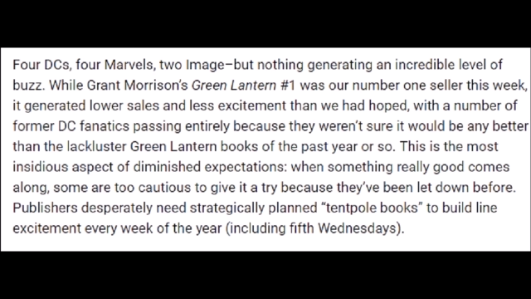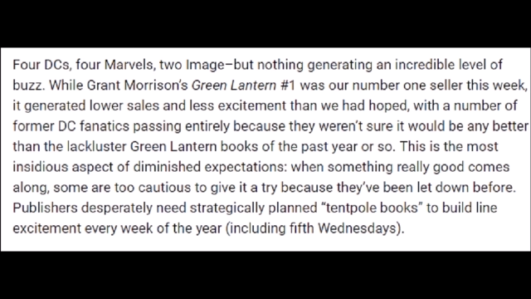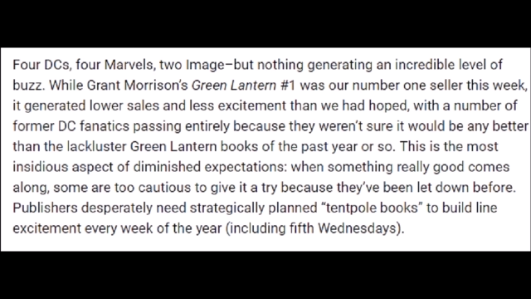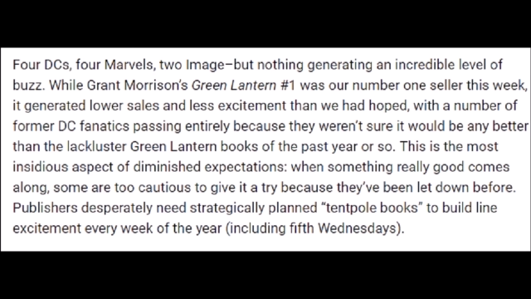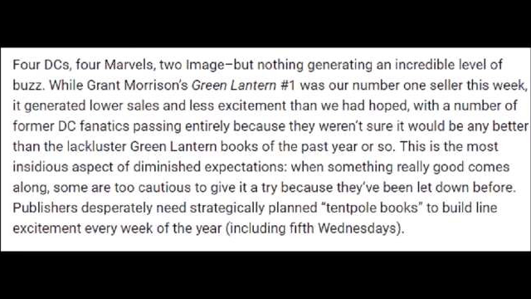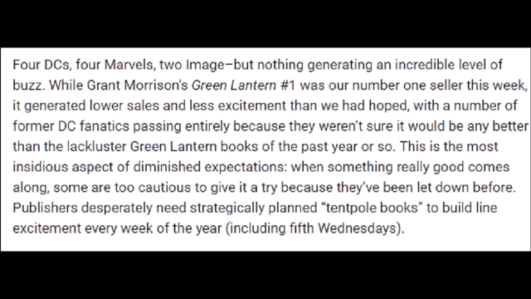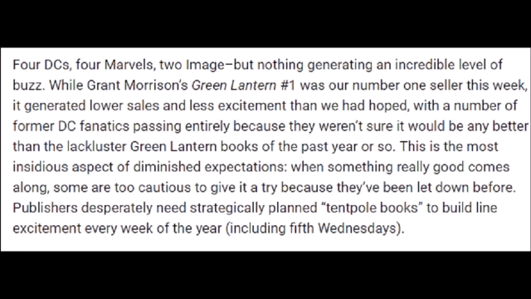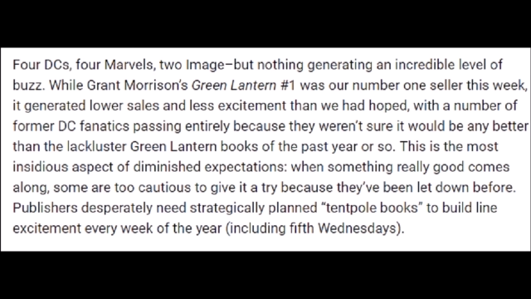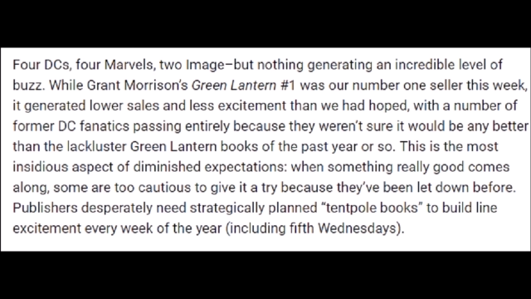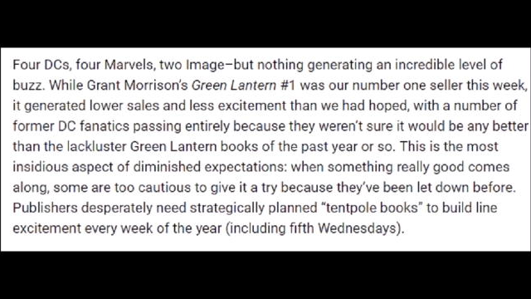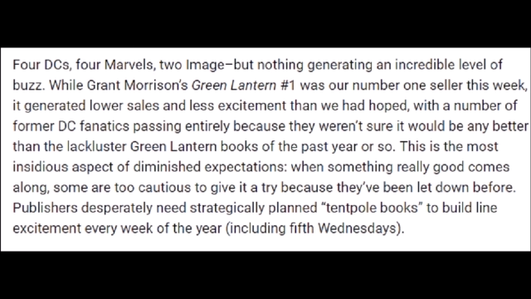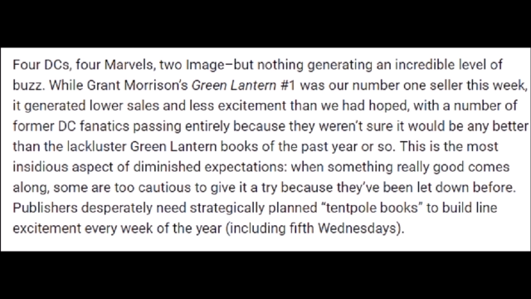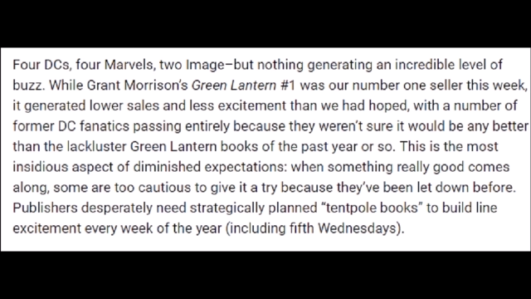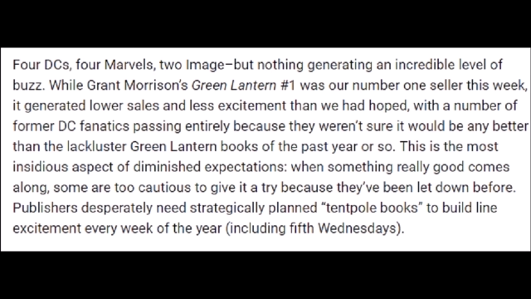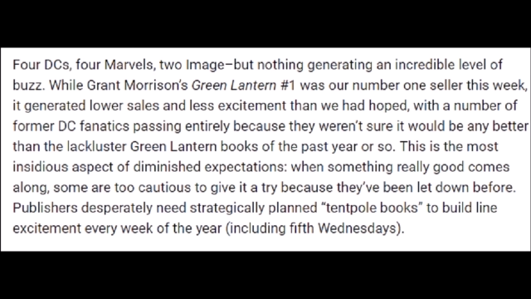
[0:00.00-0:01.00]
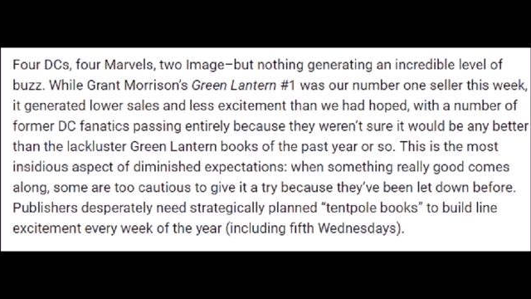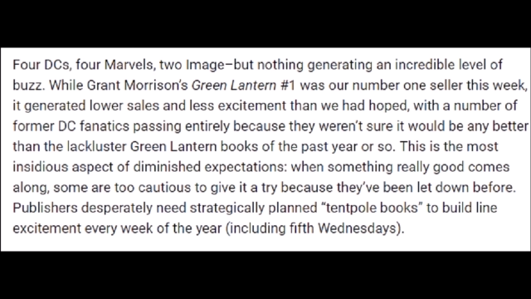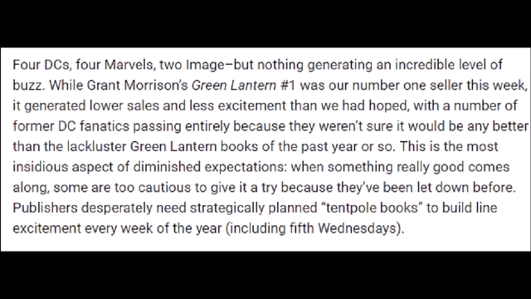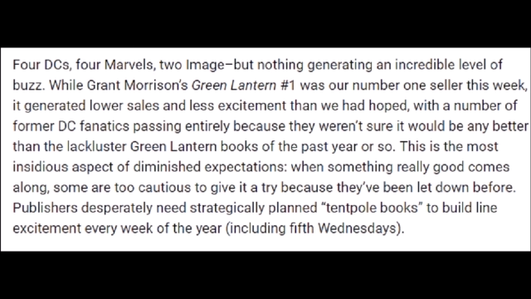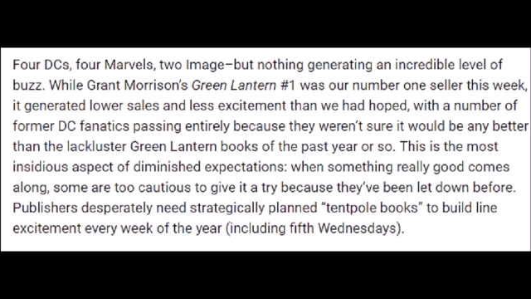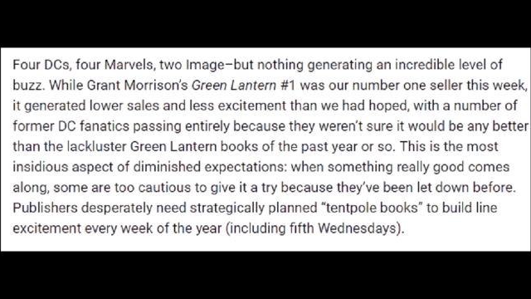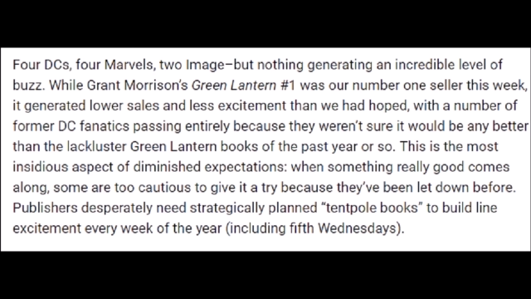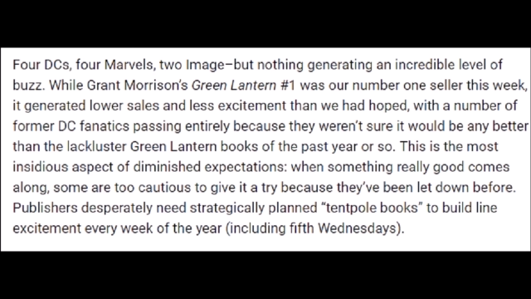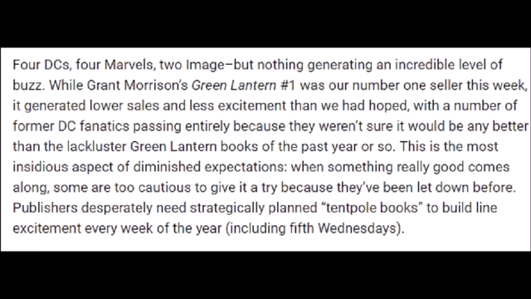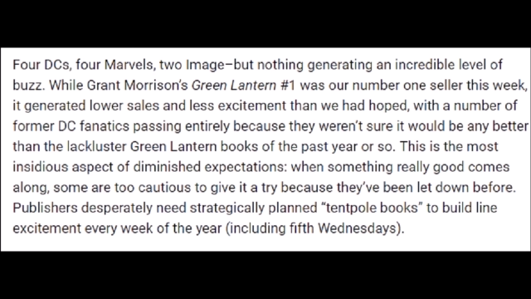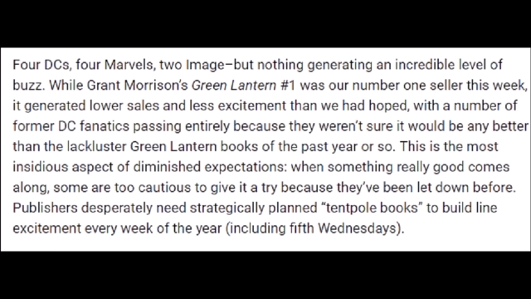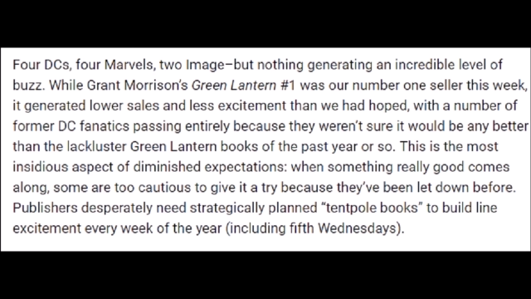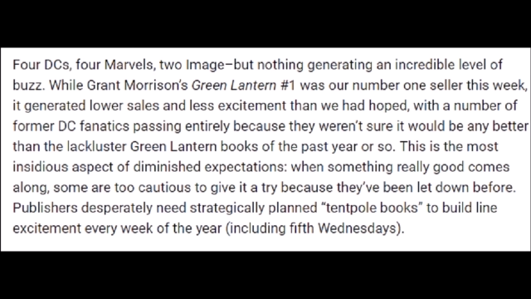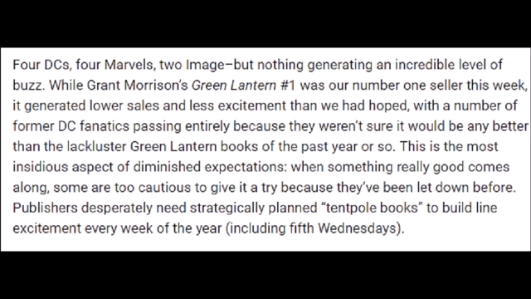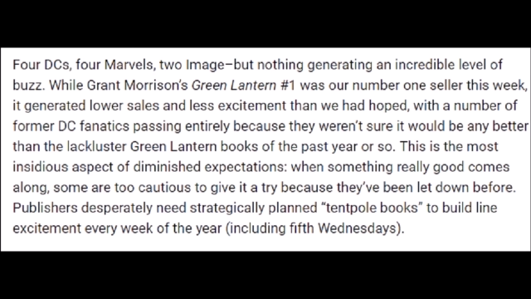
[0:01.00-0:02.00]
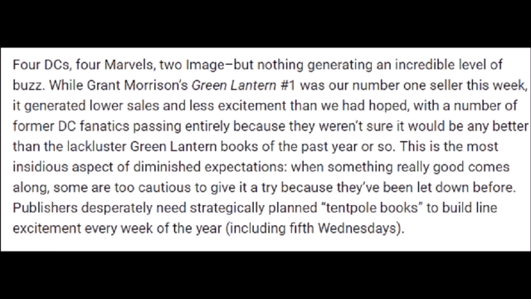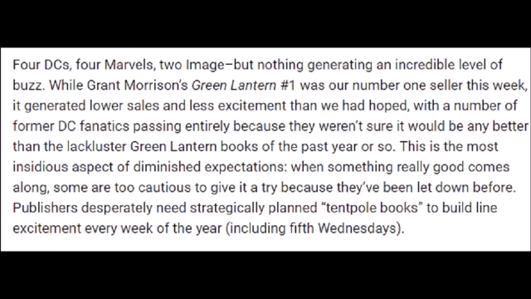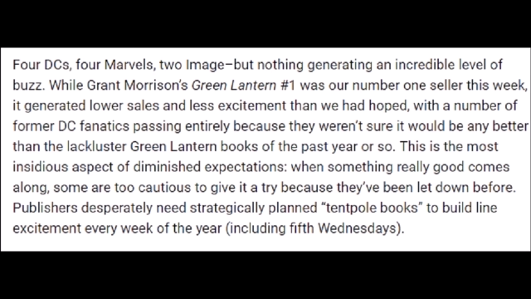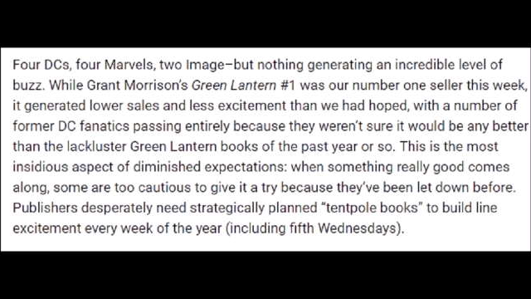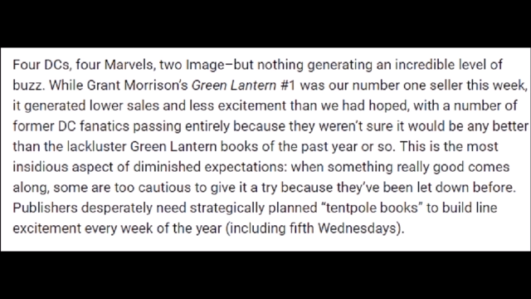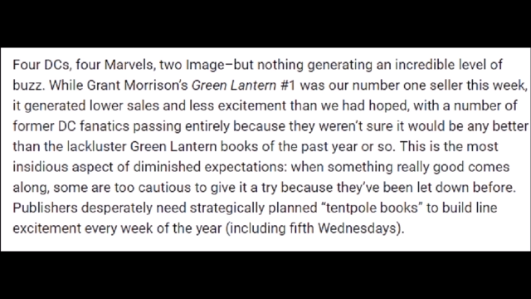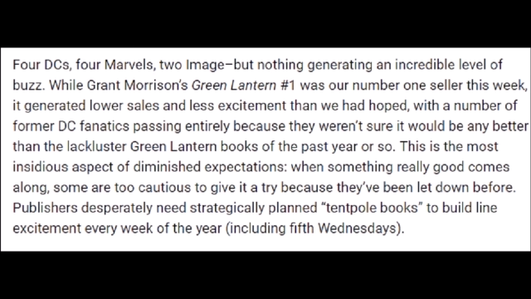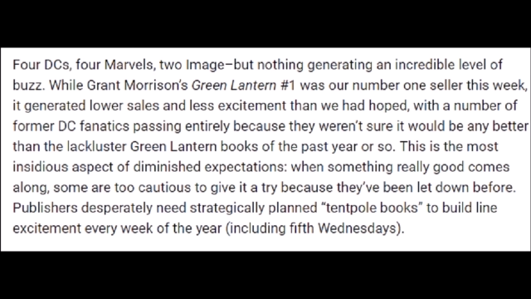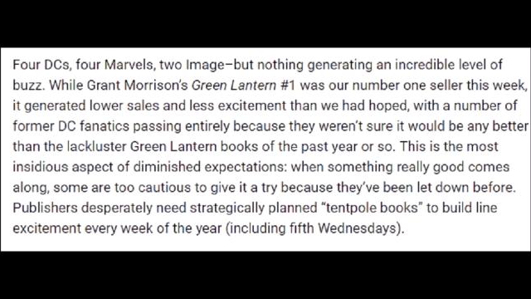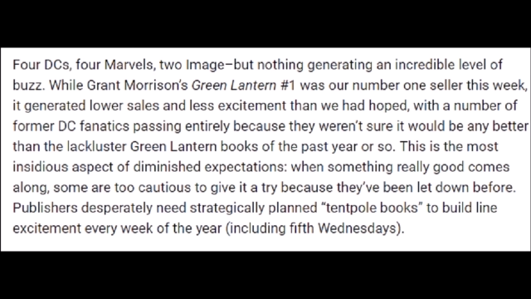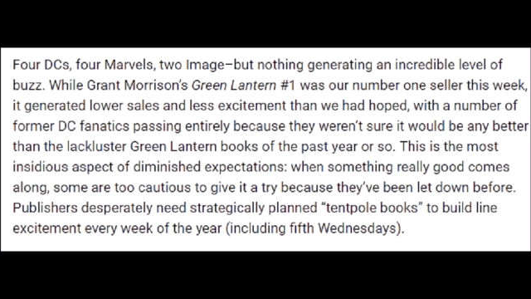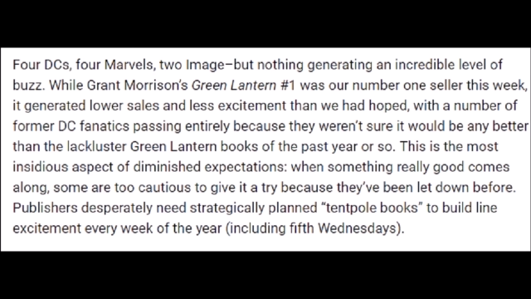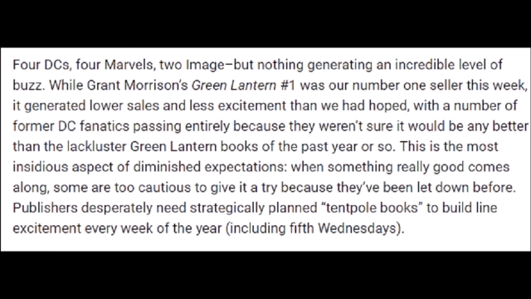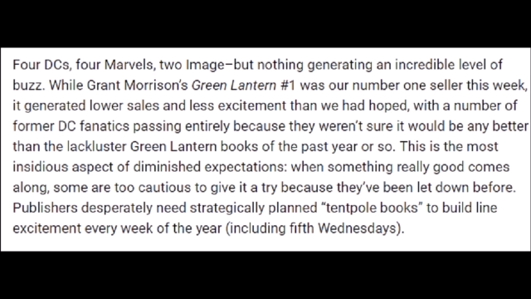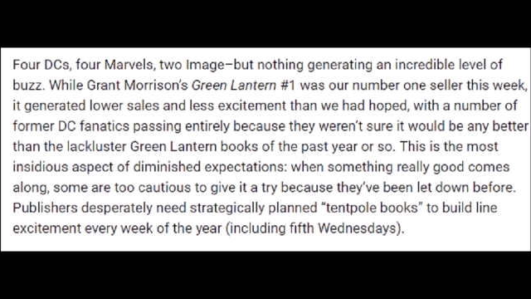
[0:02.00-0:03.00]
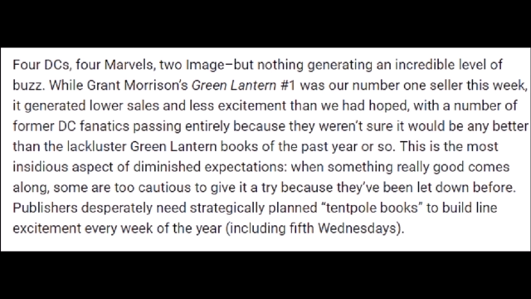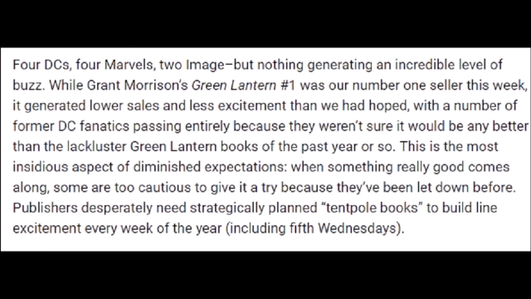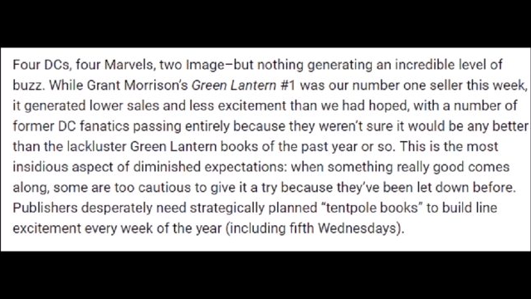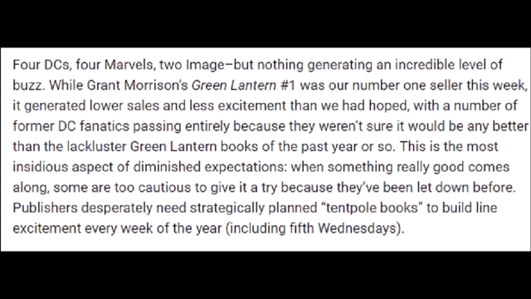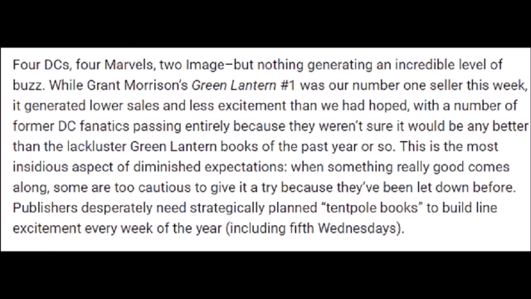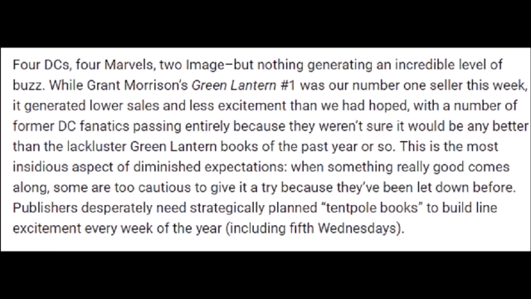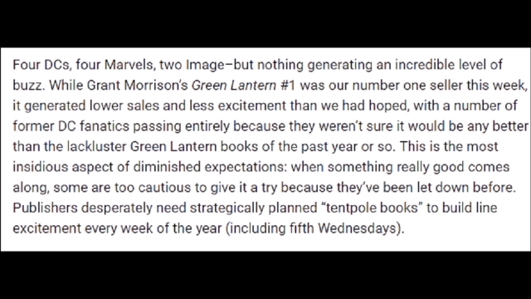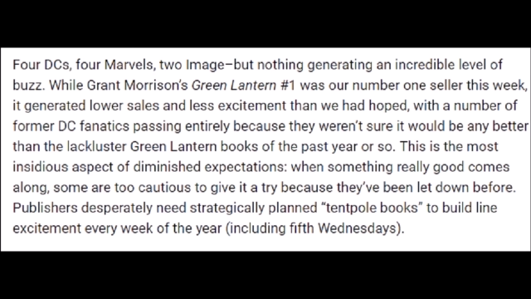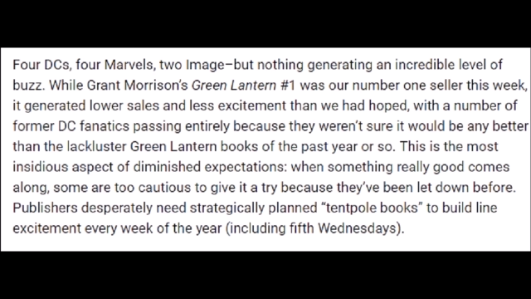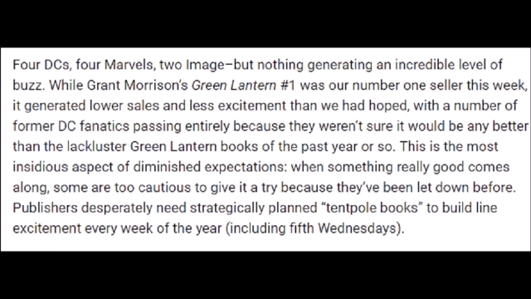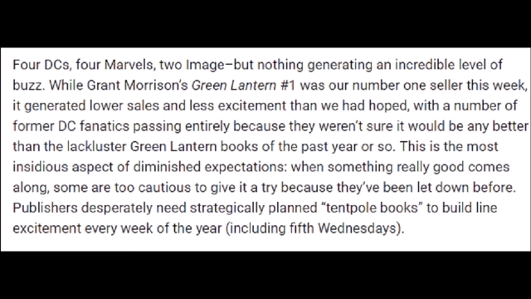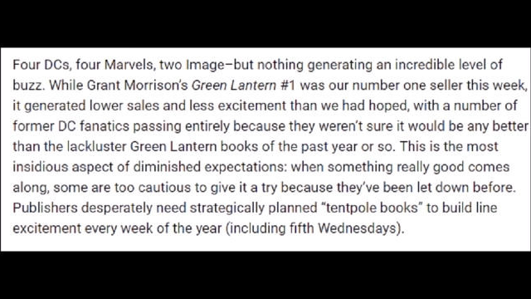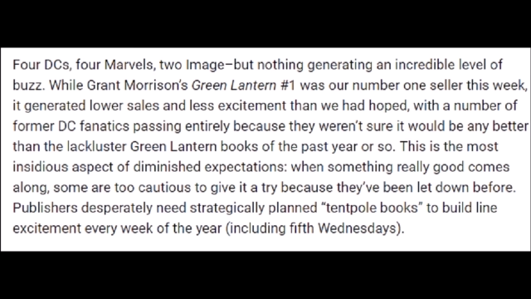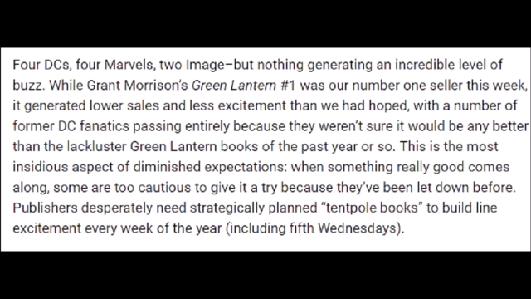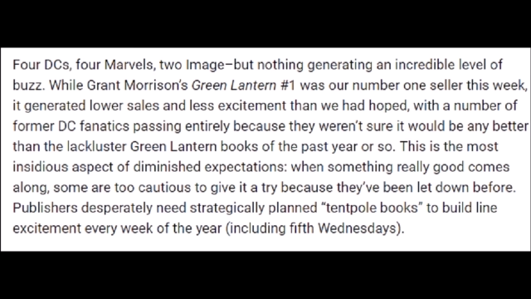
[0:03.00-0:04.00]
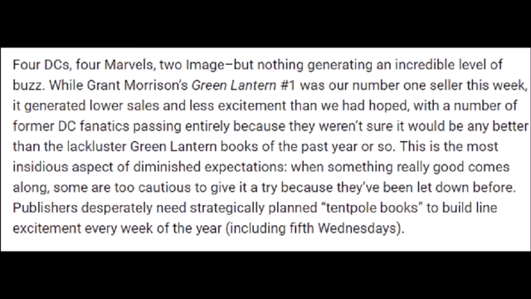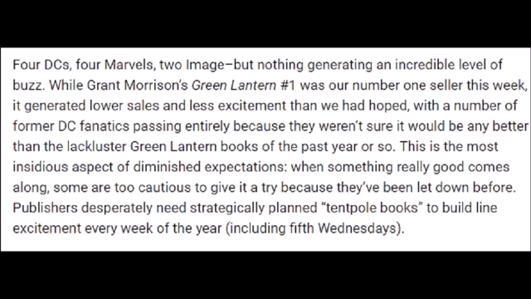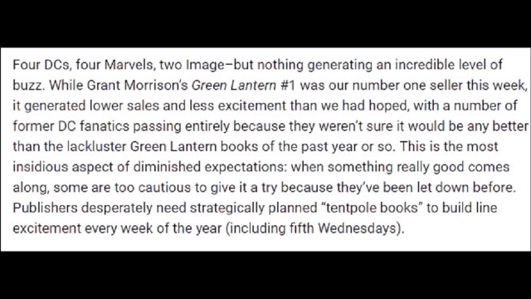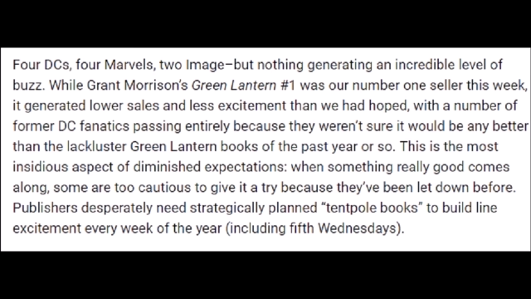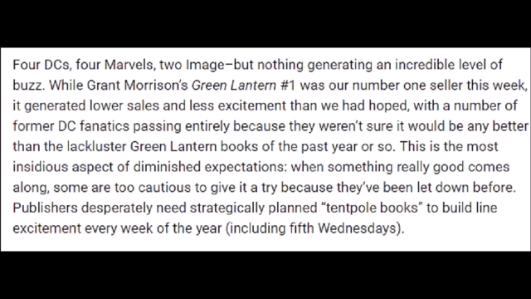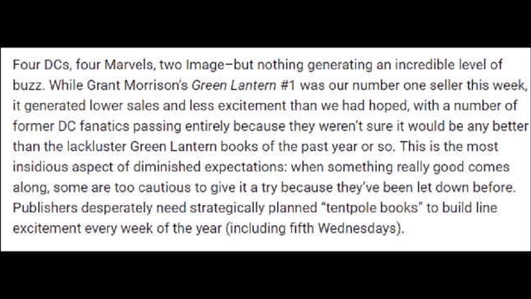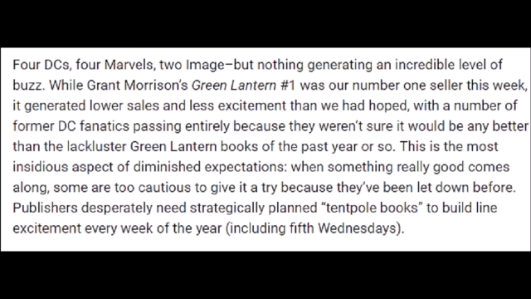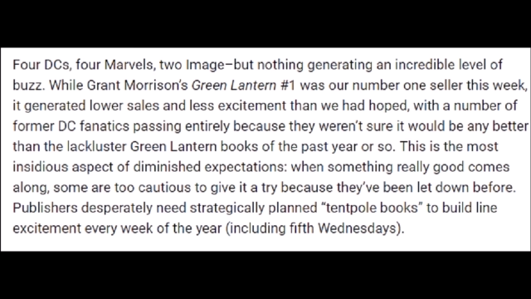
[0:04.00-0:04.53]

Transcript: No face is visible, so there are no lips to read.